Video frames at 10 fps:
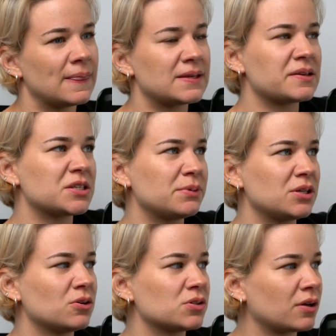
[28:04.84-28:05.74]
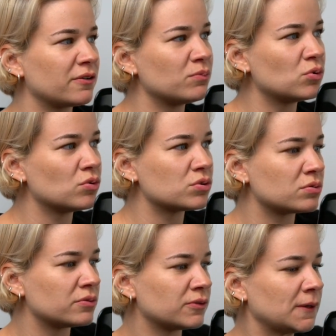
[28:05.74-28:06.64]
They tend to be those kind of more sort
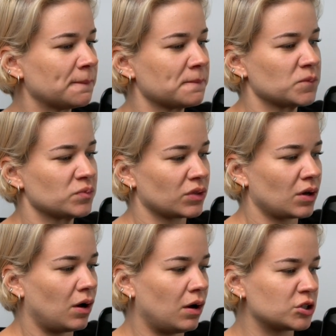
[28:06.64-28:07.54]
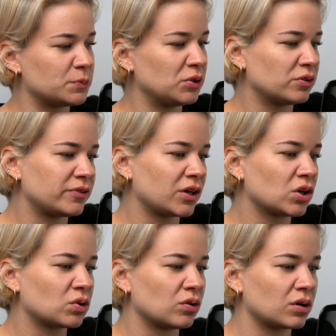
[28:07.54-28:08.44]
of hard to put your
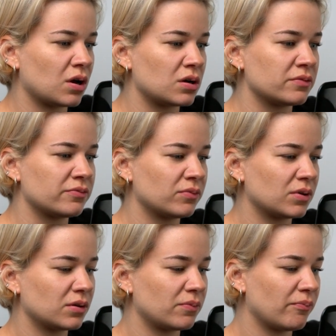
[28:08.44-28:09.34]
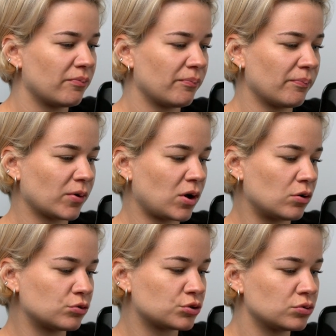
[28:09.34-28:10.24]
finger on kind of
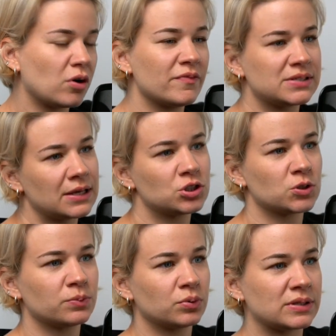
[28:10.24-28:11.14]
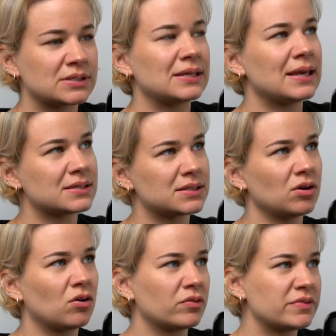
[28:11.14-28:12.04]
cultural conversation points that, yes, they
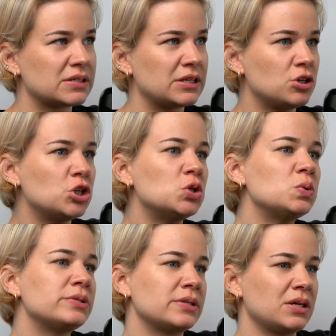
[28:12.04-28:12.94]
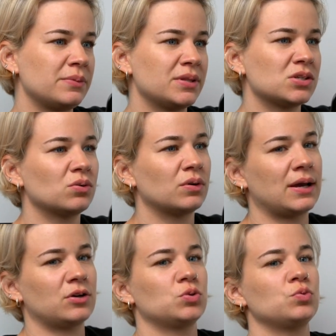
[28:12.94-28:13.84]
are obviously newsy, but there's not an
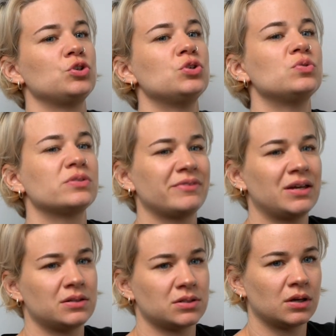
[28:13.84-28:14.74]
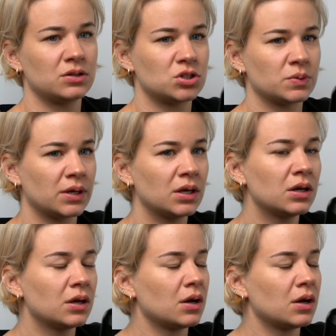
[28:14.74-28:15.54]
actual news event tied to it.